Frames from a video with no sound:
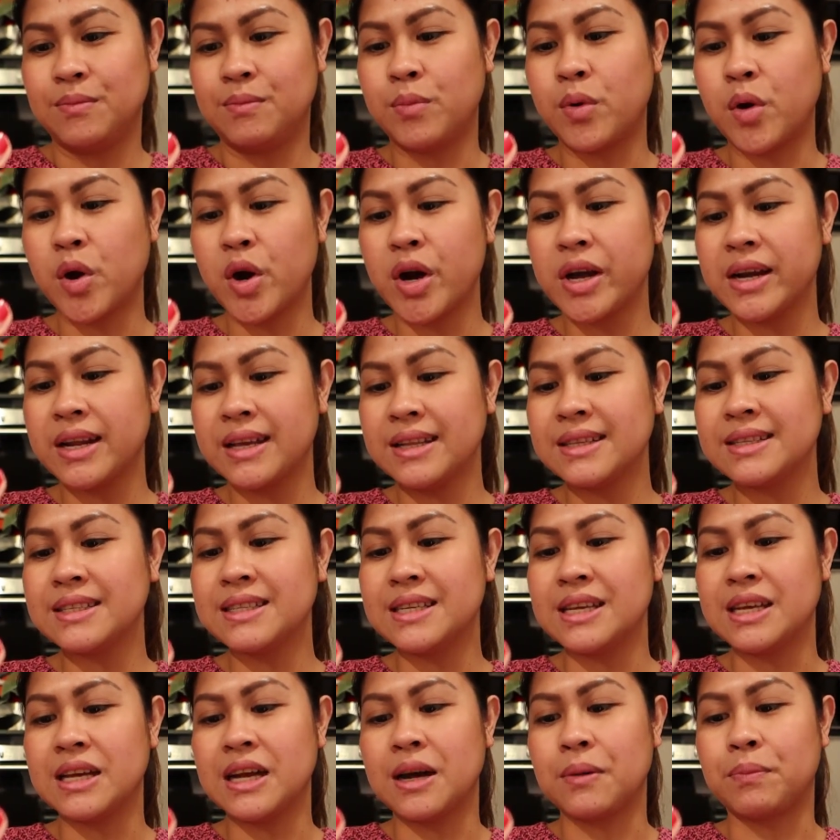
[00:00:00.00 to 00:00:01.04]
Born in
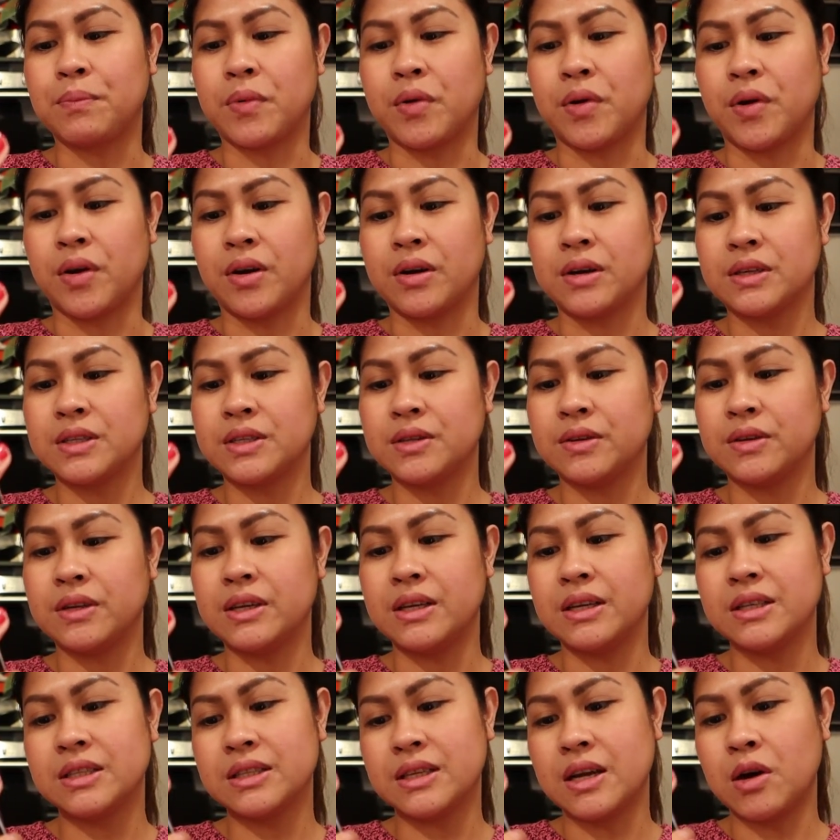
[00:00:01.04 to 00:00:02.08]
Singapore. So
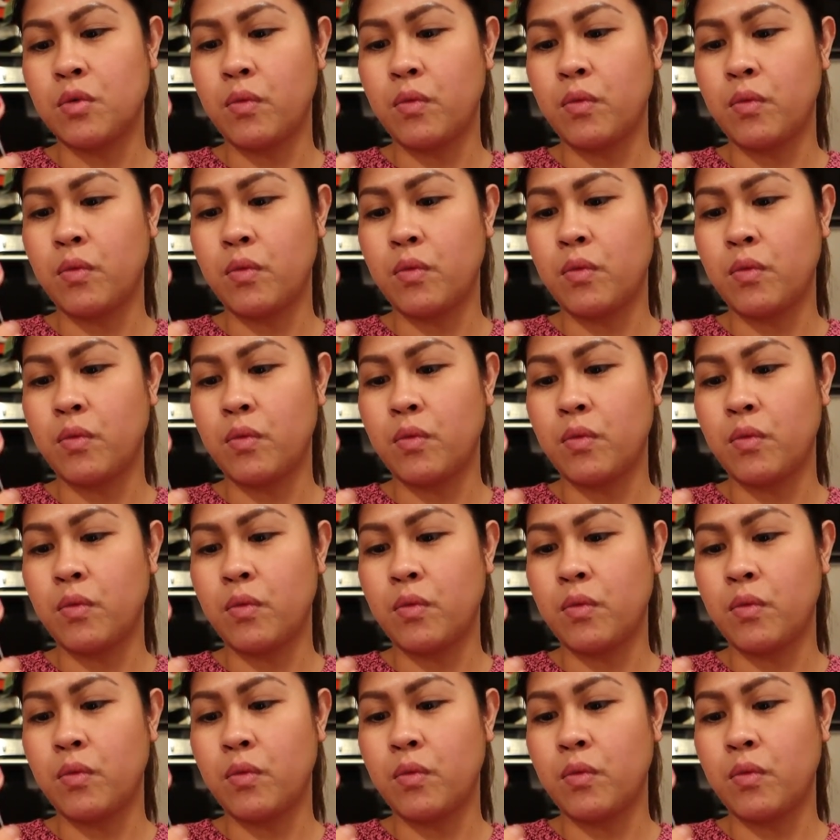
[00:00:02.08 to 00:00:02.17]
it's